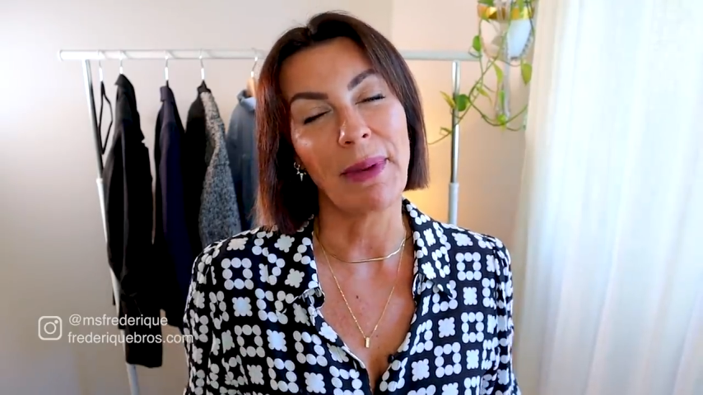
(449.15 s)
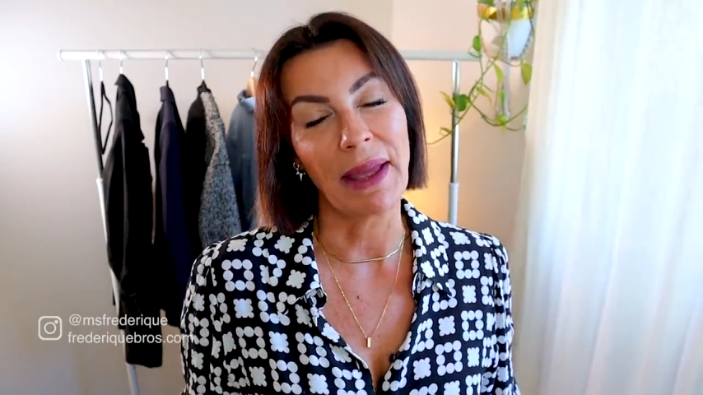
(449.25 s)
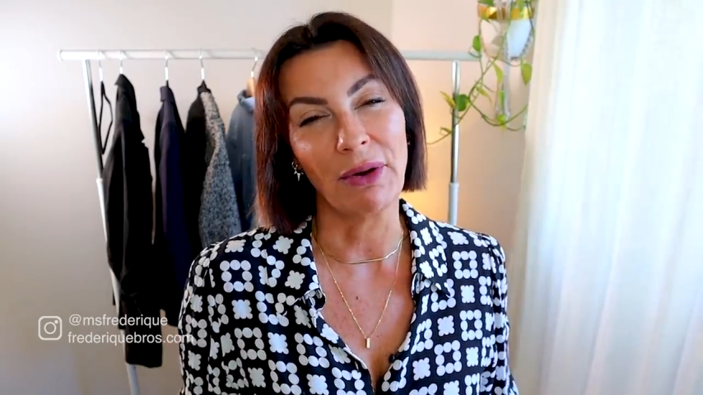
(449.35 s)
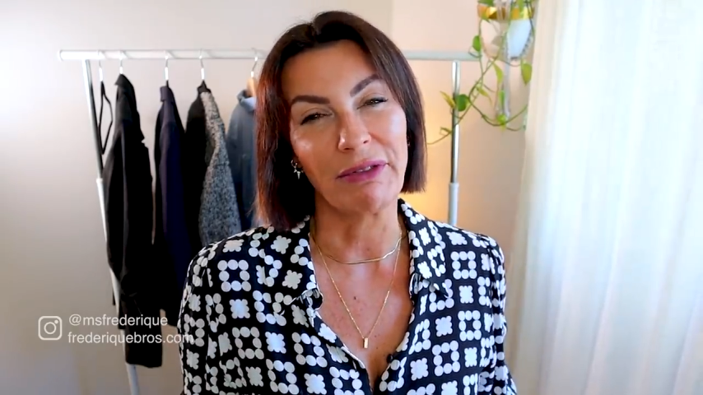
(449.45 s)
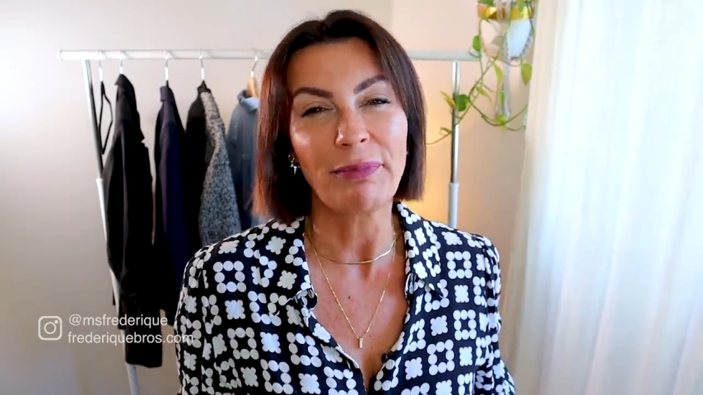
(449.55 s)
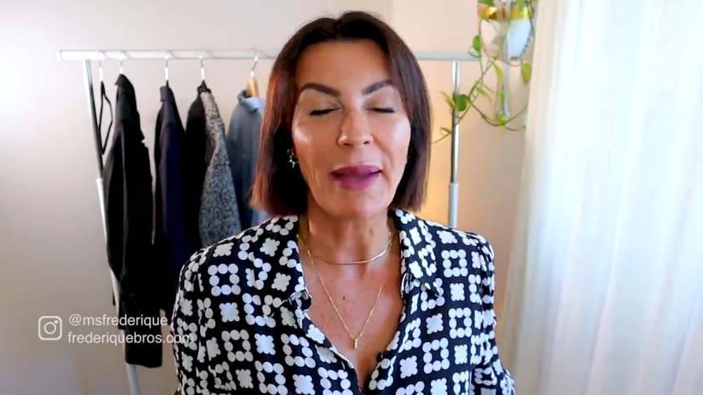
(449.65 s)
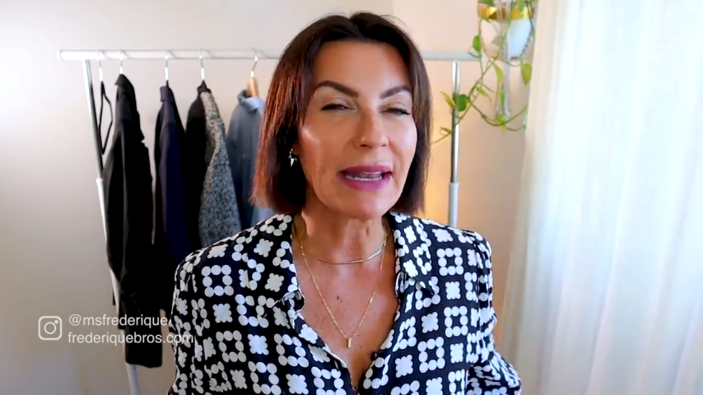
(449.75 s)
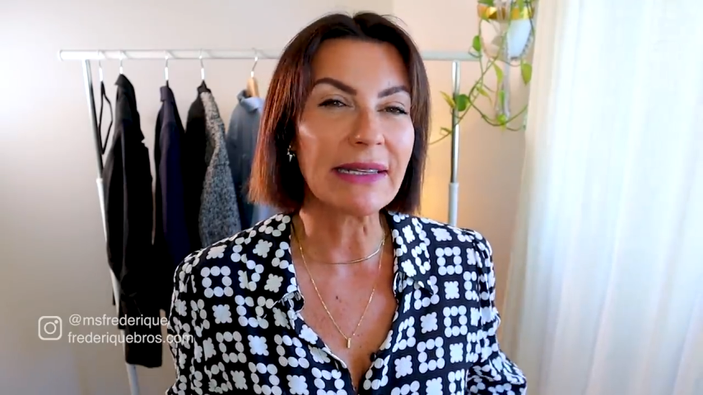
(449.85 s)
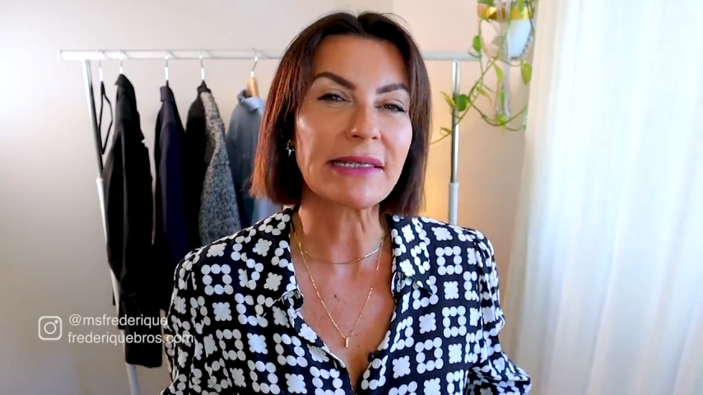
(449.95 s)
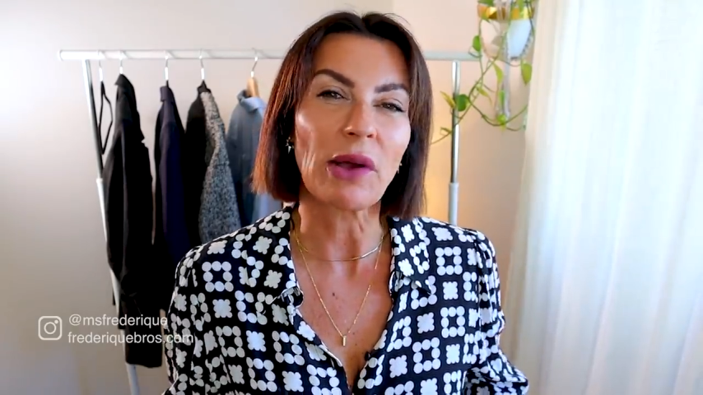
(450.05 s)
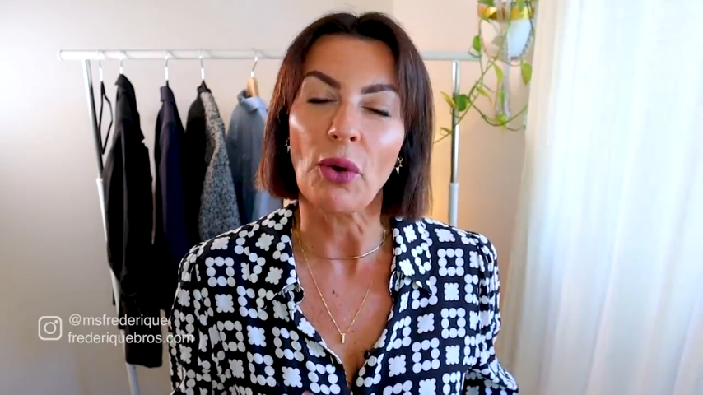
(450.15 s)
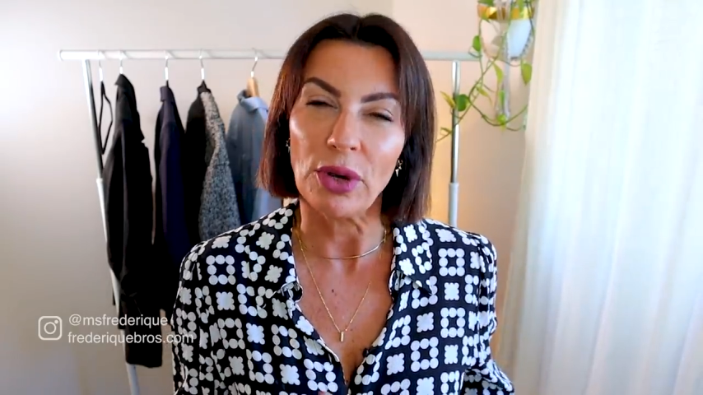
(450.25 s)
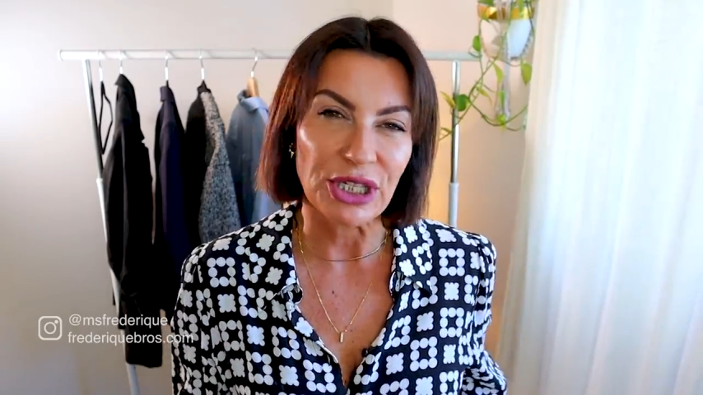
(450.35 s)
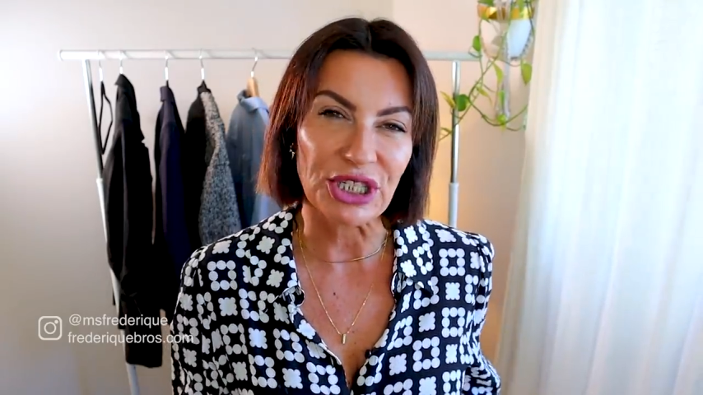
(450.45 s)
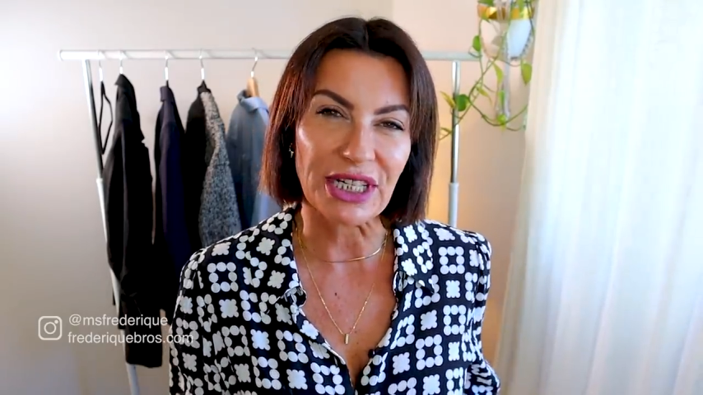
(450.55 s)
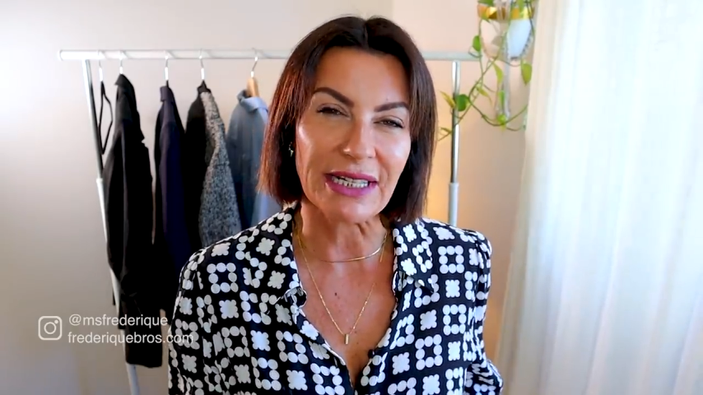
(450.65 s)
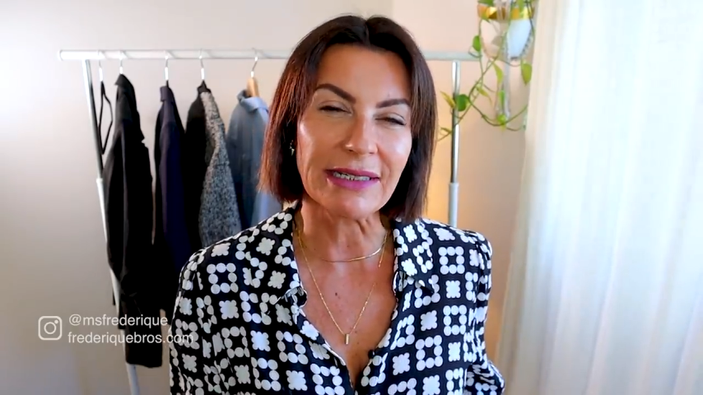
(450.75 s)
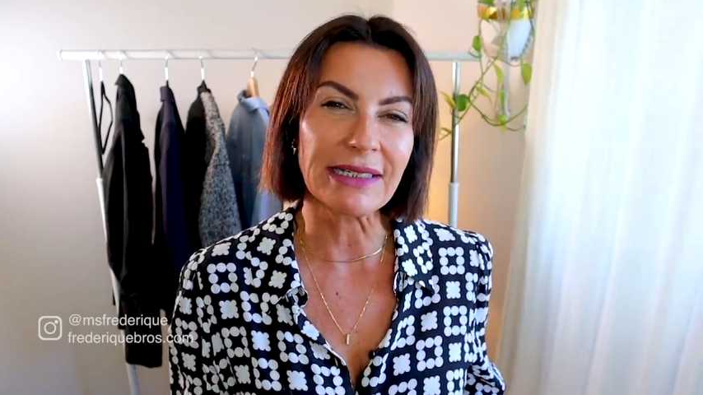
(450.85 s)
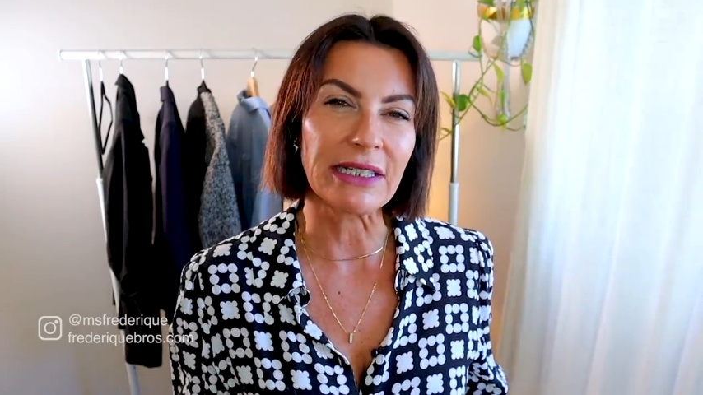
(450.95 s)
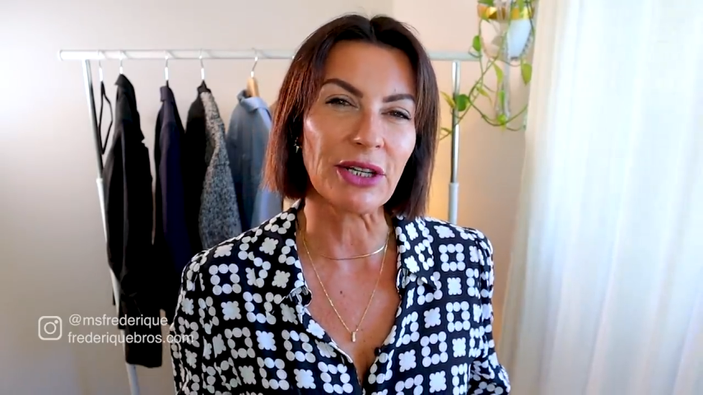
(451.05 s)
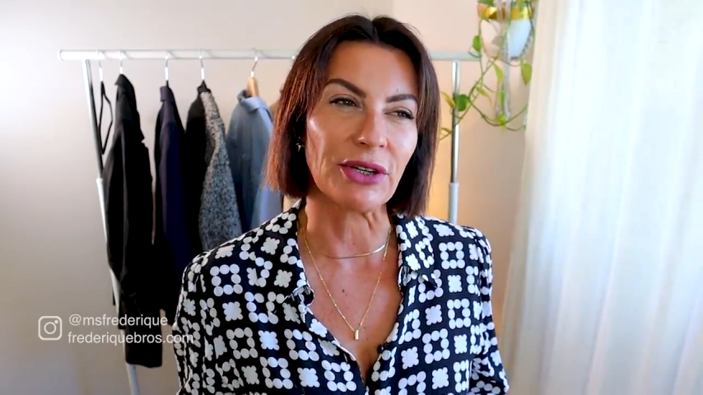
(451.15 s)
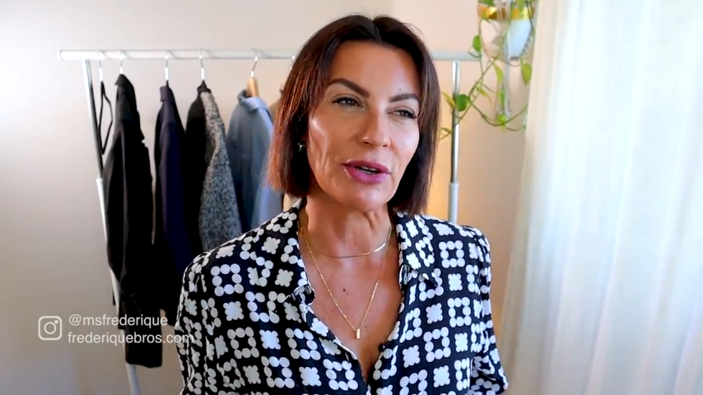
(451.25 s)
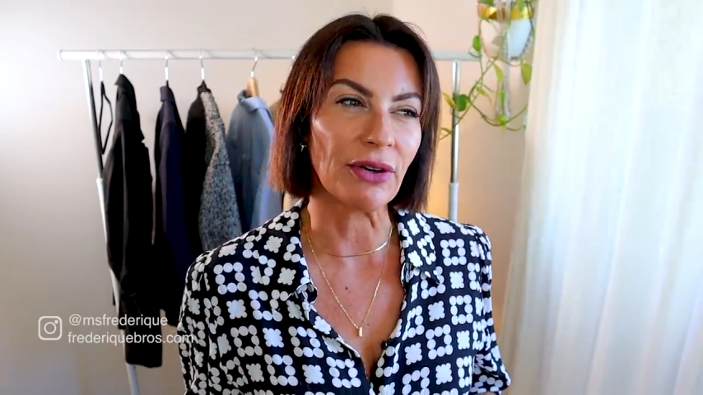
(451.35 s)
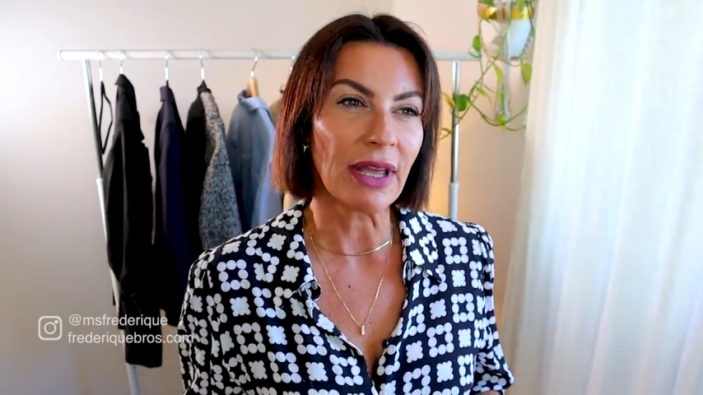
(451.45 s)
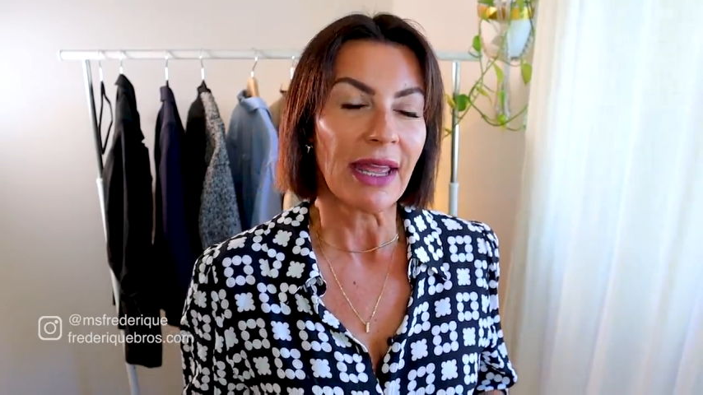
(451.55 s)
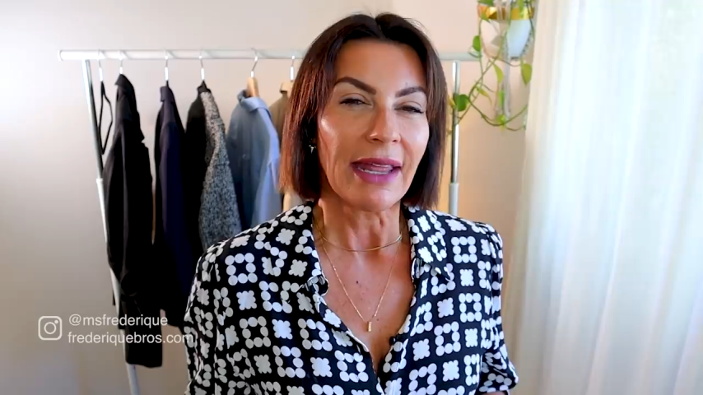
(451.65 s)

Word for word: pair of pants or jeans, you know,